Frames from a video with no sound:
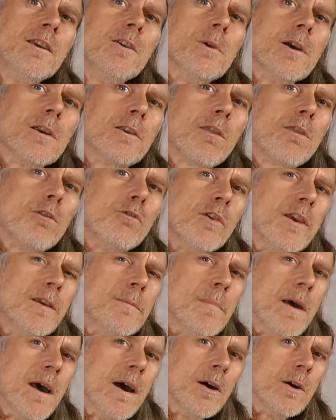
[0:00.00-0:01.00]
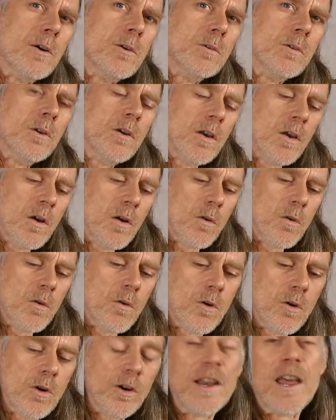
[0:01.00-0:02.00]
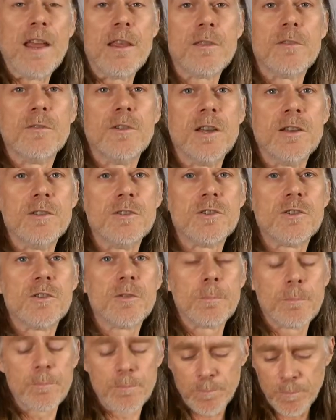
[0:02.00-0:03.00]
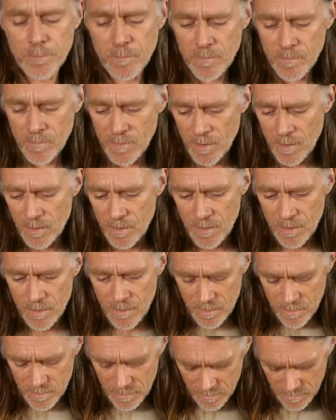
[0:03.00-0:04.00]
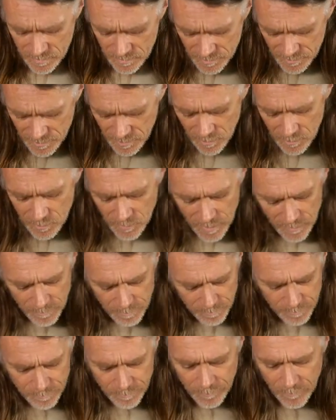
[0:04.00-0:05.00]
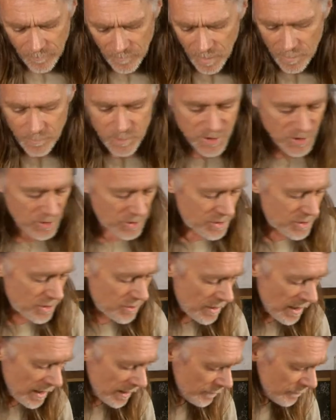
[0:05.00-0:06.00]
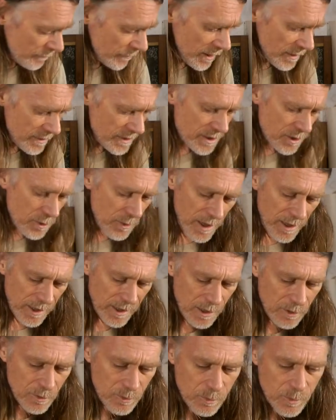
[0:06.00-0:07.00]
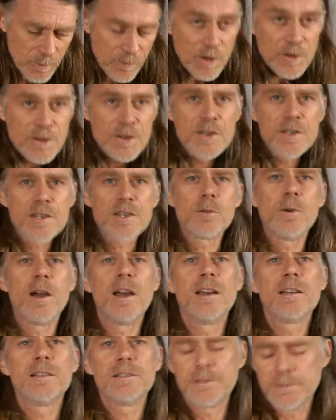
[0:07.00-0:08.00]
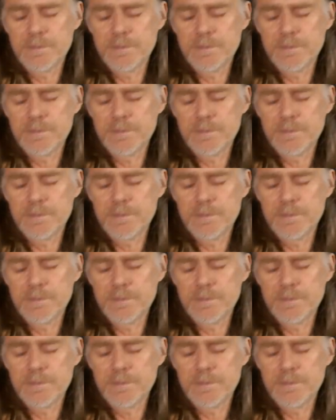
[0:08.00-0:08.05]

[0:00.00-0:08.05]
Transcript: you add 3 mil or an 1/8 of an inch. So I'm just going to do that. Forget the square, Carol. We've lost the square.